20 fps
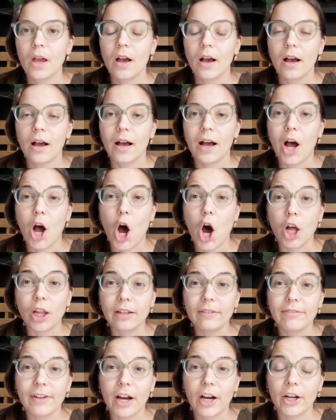
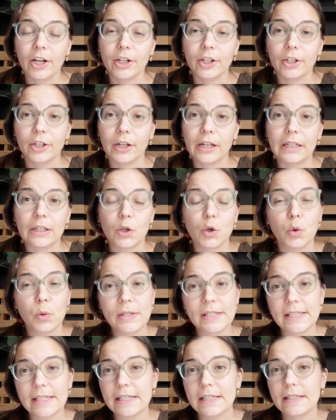All of our
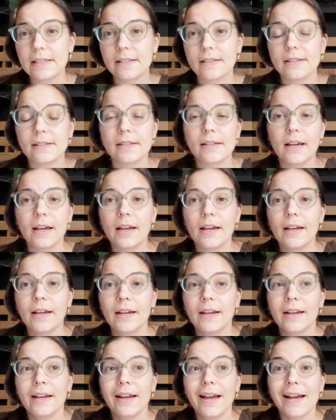quizzes,
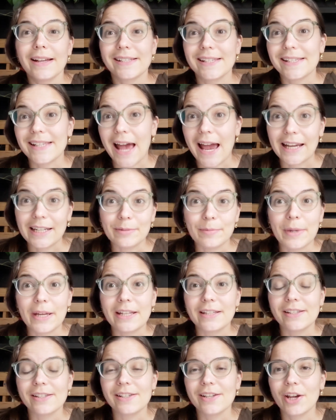
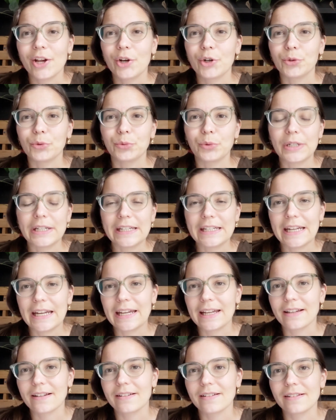assignments,
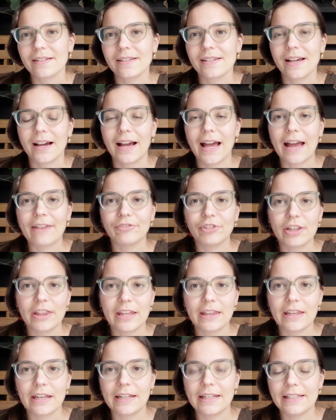readings,
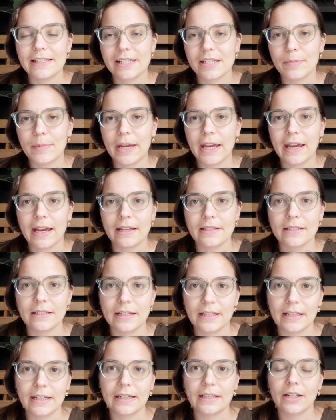everything that needs to be
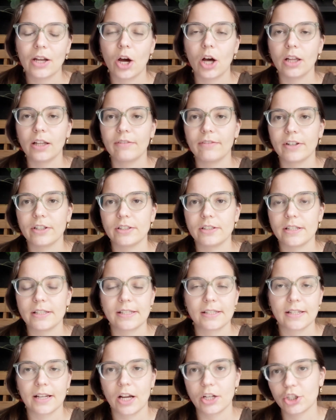handed in, all of our
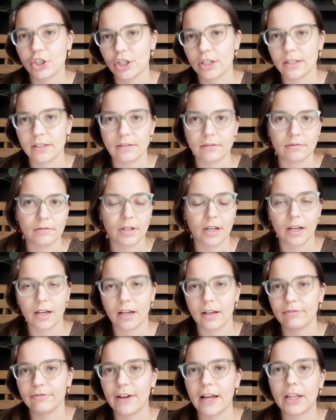discussion
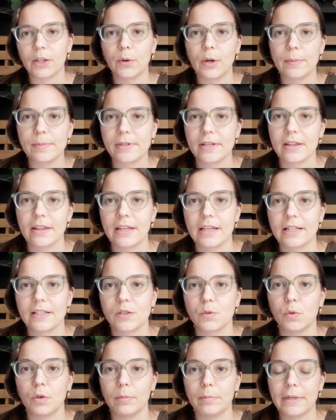follow-ups and
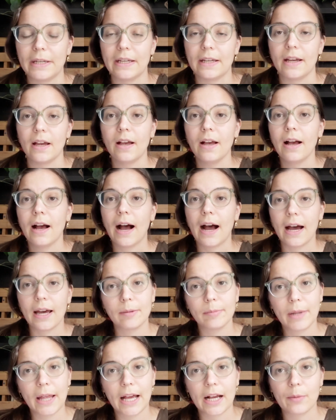things will be
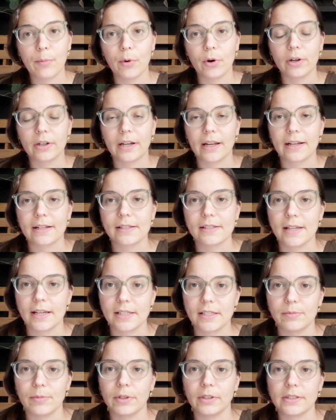on Blackboard,
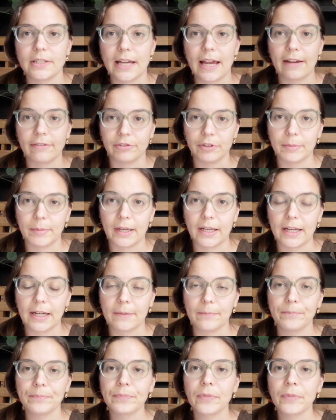accessible to everybody.